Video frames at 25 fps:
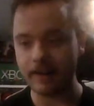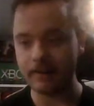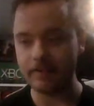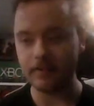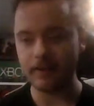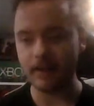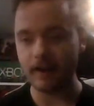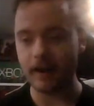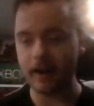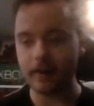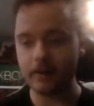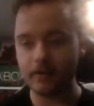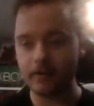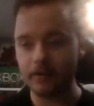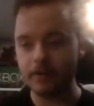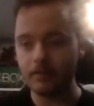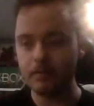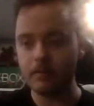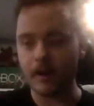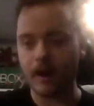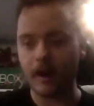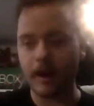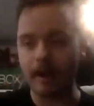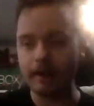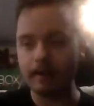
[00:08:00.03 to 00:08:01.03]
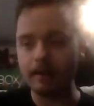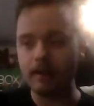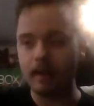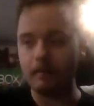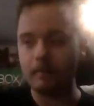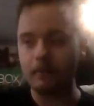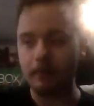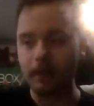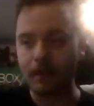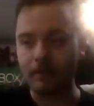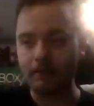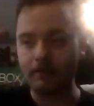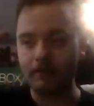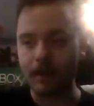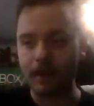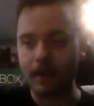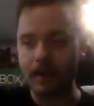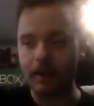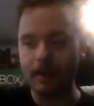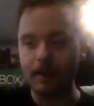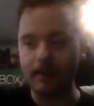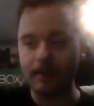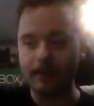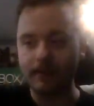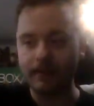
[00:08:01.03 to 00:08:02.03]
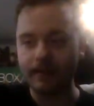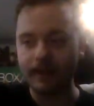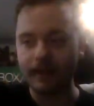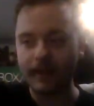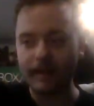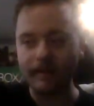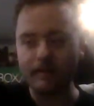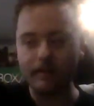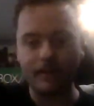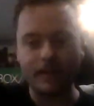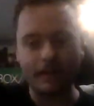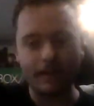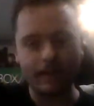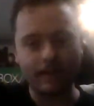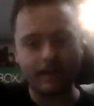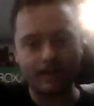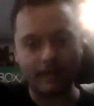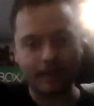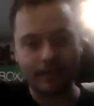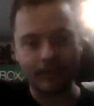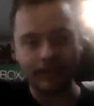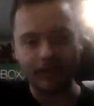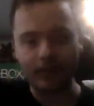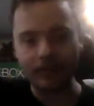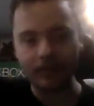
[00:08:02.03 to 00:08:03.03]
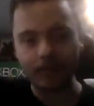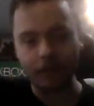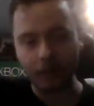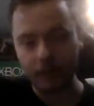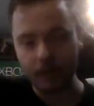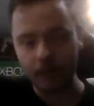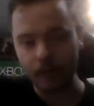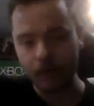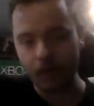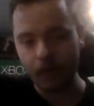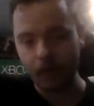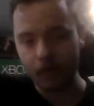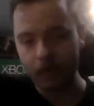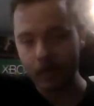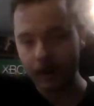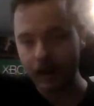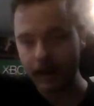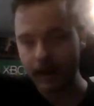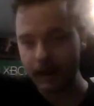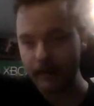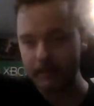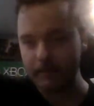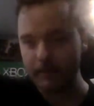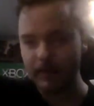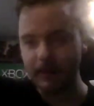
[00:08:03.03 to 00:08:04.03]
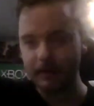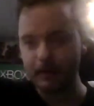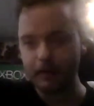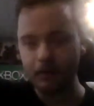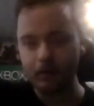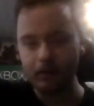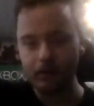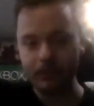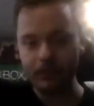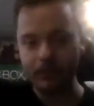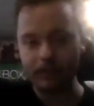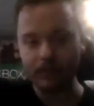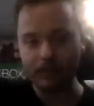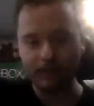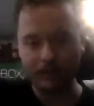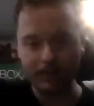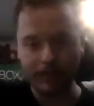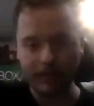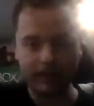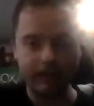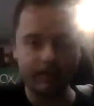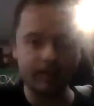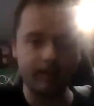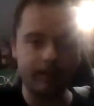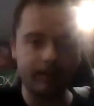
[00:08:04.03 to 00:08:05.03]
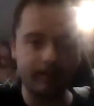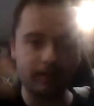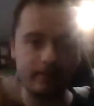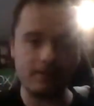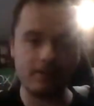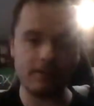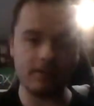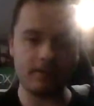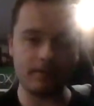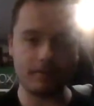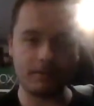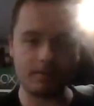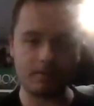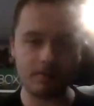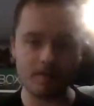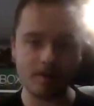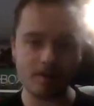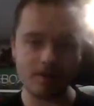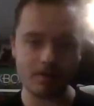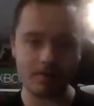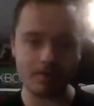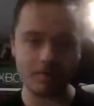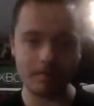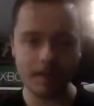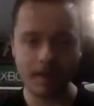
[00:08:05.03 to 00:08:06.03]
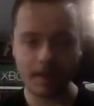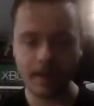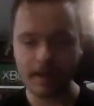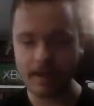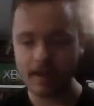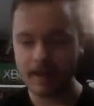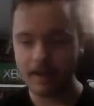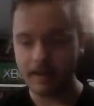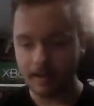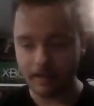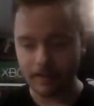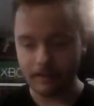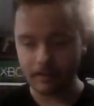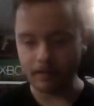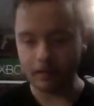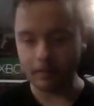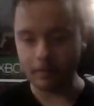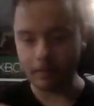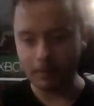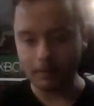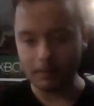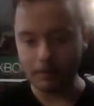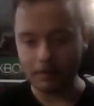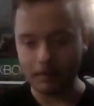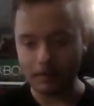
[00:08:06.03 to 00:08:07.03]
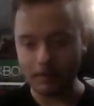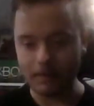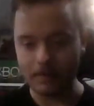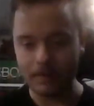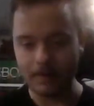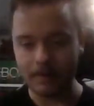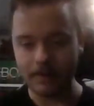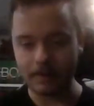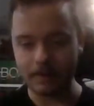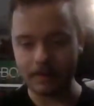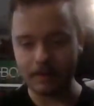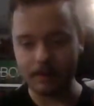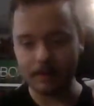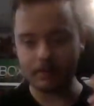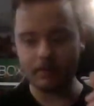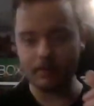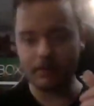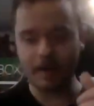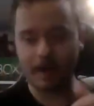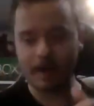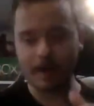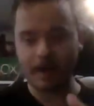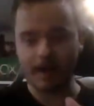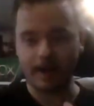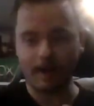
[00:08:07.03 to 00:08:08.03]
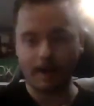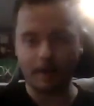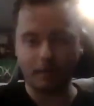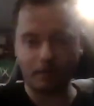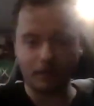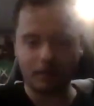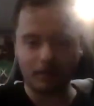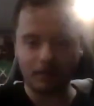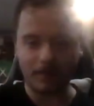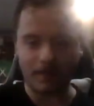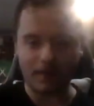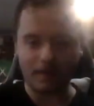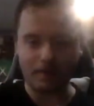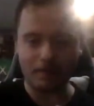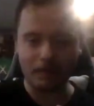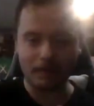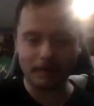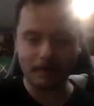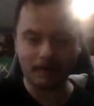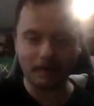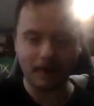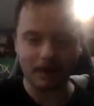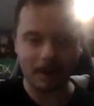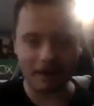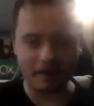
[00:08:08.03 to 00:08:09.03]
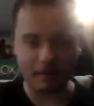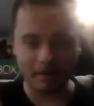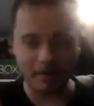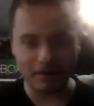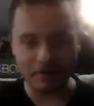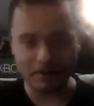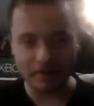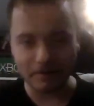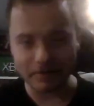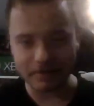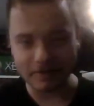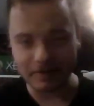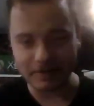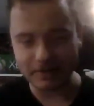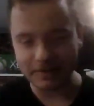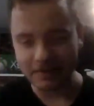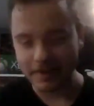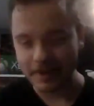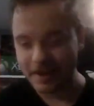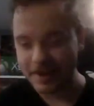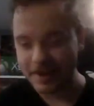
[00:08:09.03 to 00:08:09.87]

said, I'm not, it's not even the system's fault, but I am getting used to the length of the system still. Like sometimes I'll be like, oh god, I gotta press that button? How do I do this?